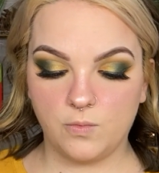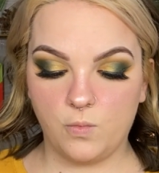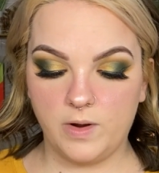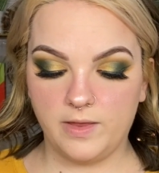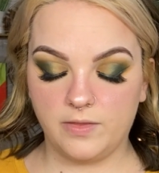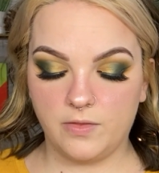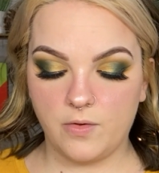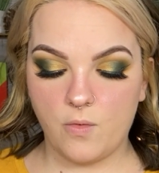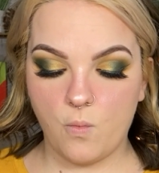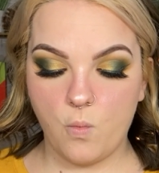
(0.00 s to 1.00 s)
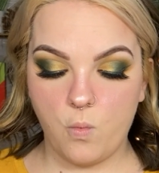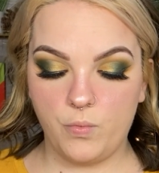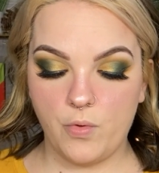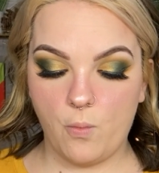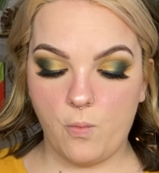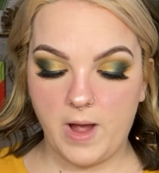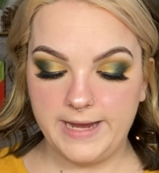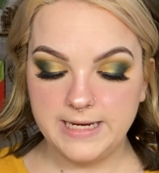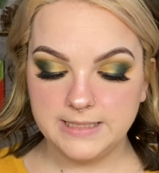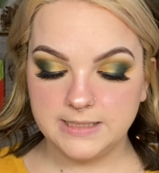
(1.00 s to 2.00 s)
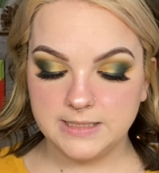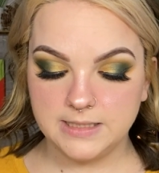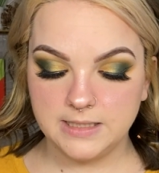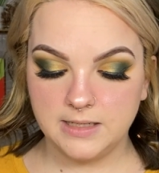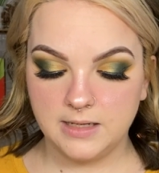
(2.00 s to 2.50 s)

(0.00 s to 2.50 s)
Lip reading: with the white,